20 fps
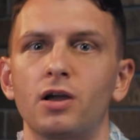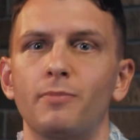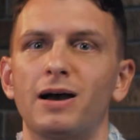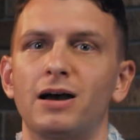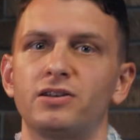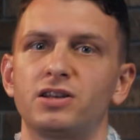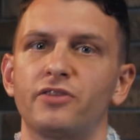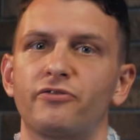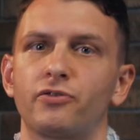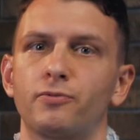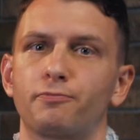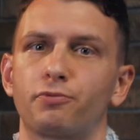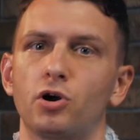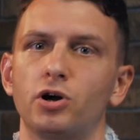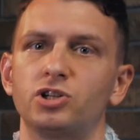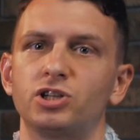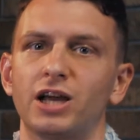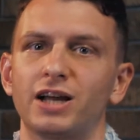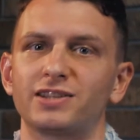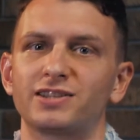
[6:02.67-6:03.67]
about different
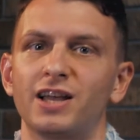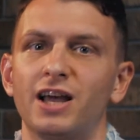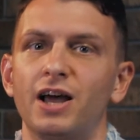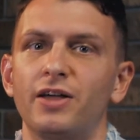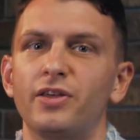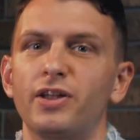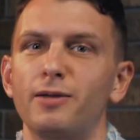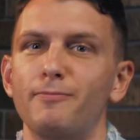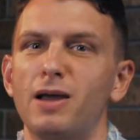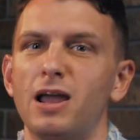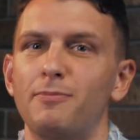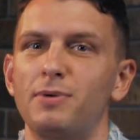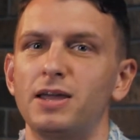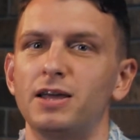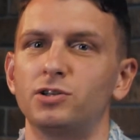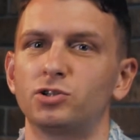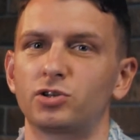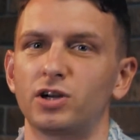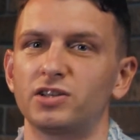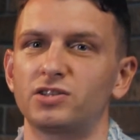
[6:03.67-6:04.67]
projects that he may be
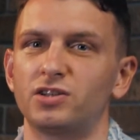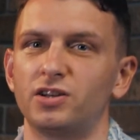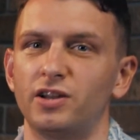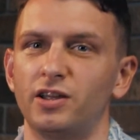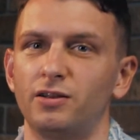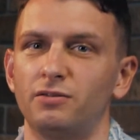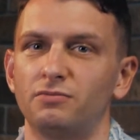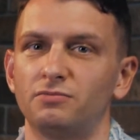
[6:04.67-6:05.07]
interested in.